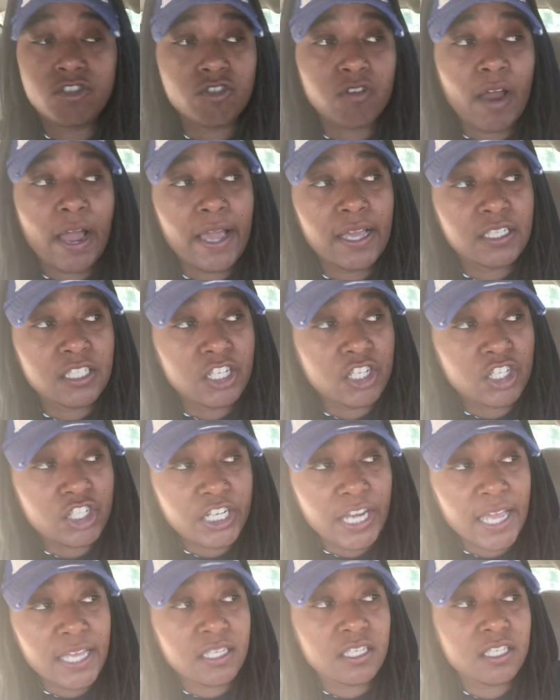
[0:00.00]
trying to
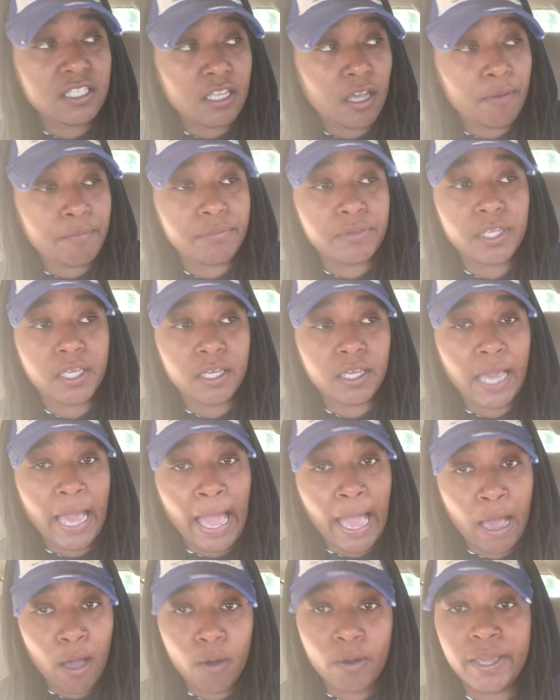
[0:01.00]
chase something
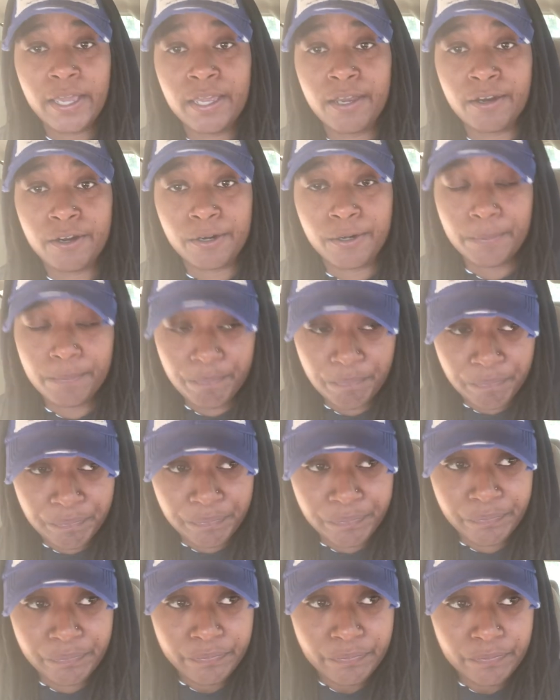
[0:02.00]
out here
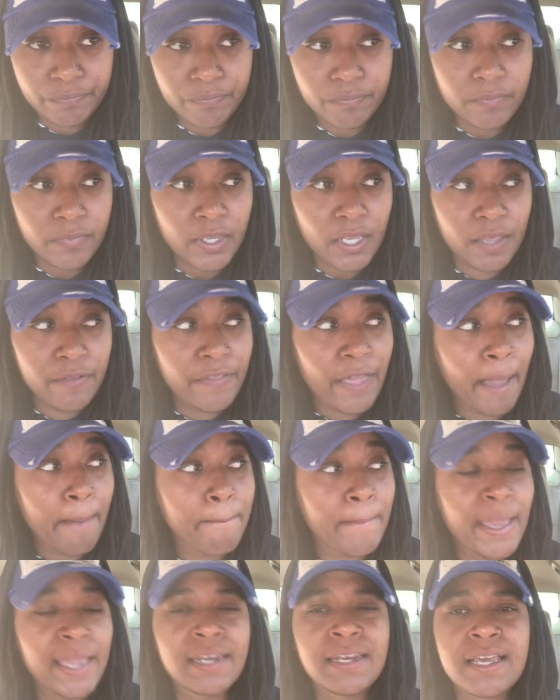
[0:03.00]
that
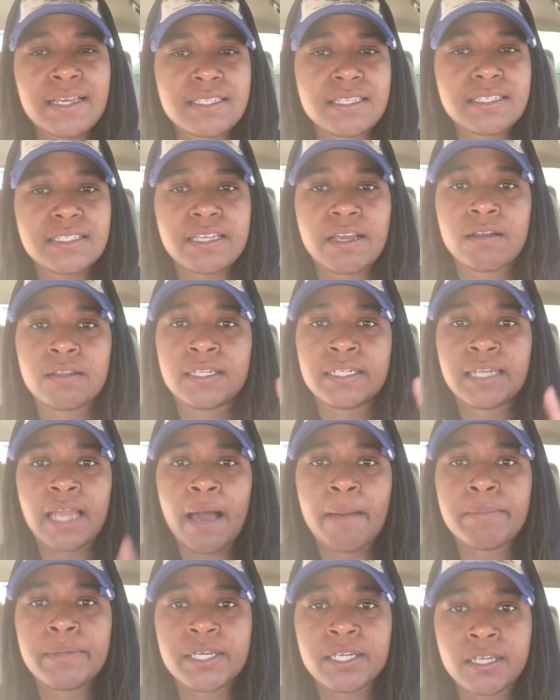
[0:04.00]
may necessarily
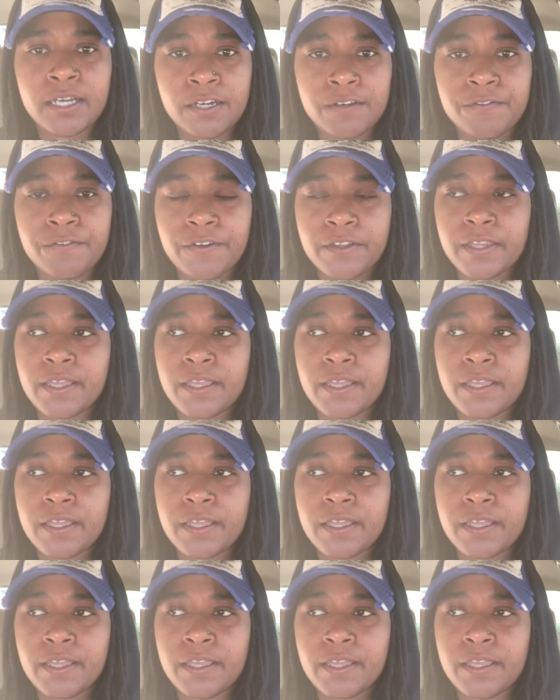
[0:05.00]
not be good for